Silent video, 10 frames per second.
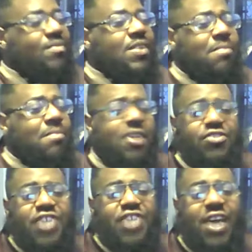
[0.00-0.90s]
Mother
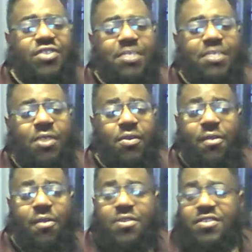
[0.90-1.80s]
child demo.
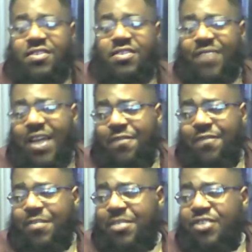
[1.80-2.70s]
Divine
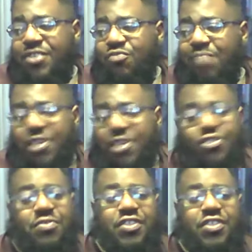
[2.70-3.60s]
feminine, you better
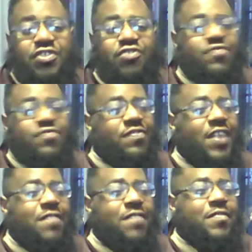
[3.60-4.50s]
treat your
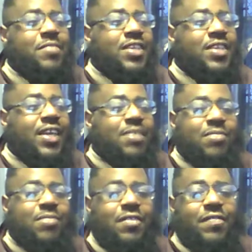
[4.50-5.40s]
divine feminine like a
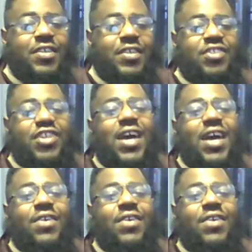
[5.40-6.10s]
motherfucking child,